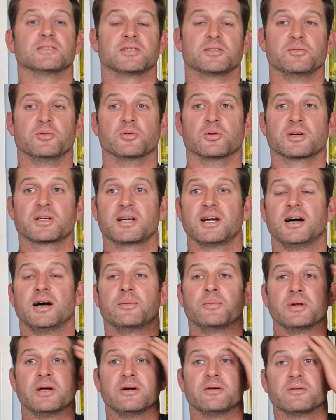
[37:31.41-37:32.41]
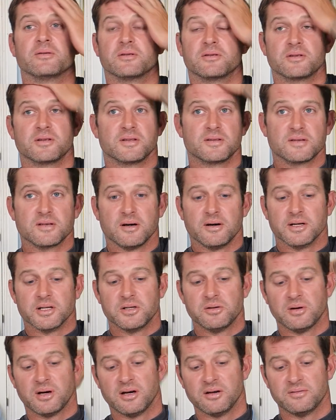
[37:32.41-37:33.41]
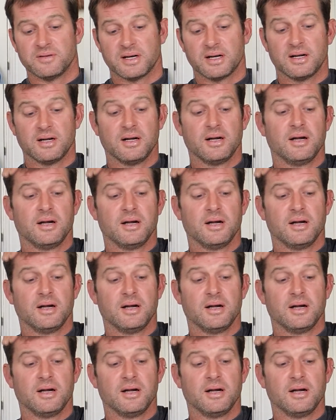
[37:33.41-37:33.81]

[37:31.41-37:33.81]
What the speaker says: smaller carp now, and tide you over.